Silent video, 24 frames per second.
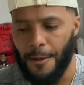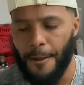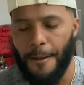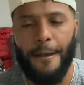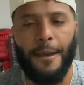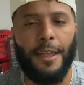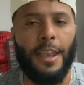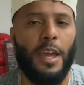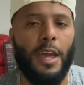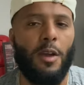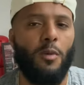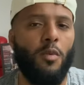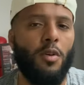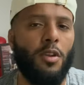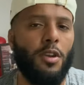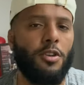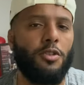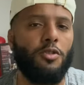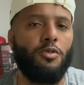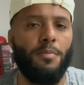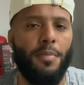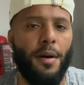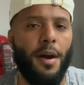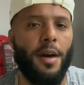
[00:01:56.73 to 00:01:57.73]
and they want to
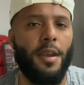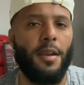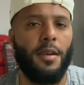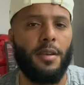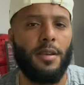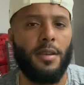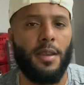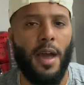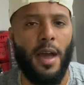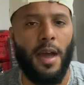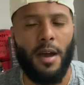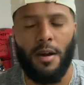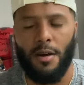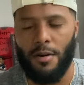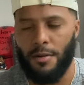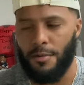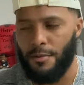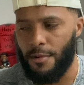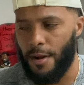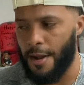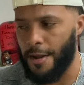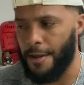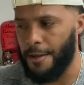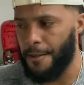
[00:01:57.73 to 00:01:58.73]
do better than Al,
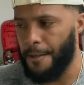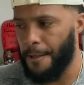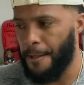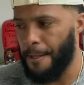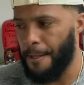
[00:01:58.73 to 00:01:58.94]
right?